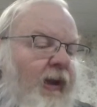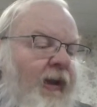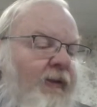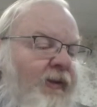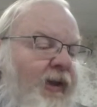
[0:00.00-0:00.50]

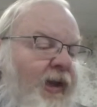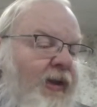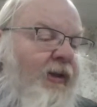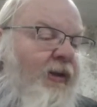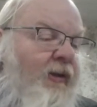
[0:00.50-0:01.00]
And
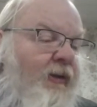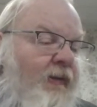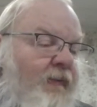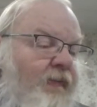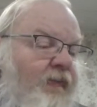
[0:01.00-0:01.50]
then
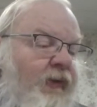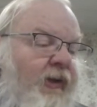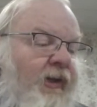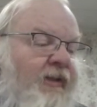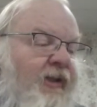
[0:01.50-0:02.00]

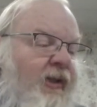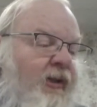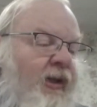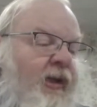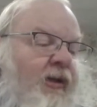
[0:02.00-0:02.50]
there is a
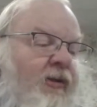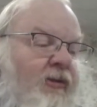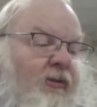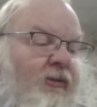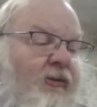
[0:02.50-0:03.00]
link
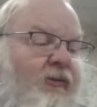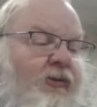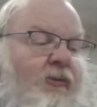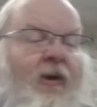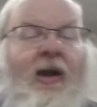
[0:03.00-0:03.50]

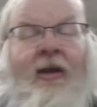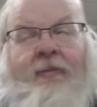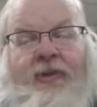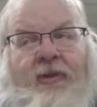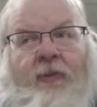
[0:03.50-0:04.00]
to
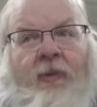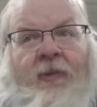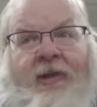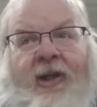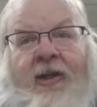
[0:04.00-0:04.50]
Rob's when
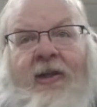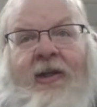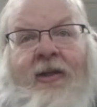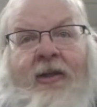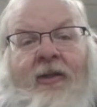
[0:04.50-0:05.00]
we're done
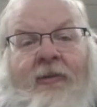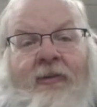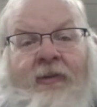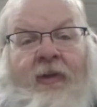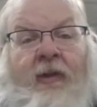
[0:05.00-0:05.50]
here.
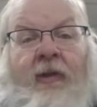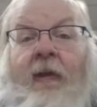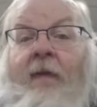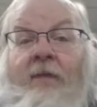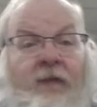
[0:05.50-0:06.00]

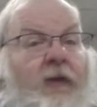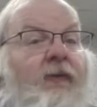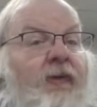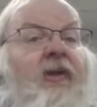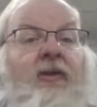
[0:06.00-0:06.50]
Feel
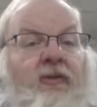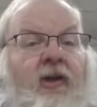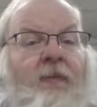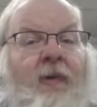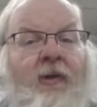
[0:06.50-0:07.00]
free to
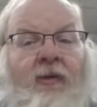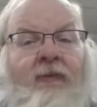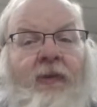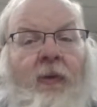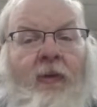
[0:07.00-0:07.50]
jump on
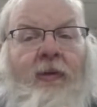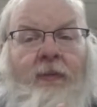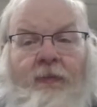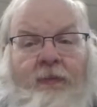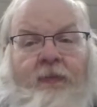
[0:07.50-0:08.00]
over, or,
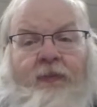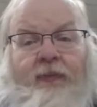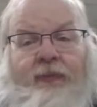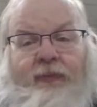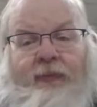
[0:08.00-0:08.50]

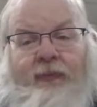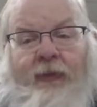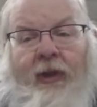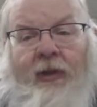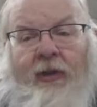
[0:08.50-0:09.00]

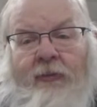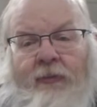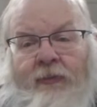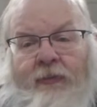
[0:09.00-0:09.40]
you know,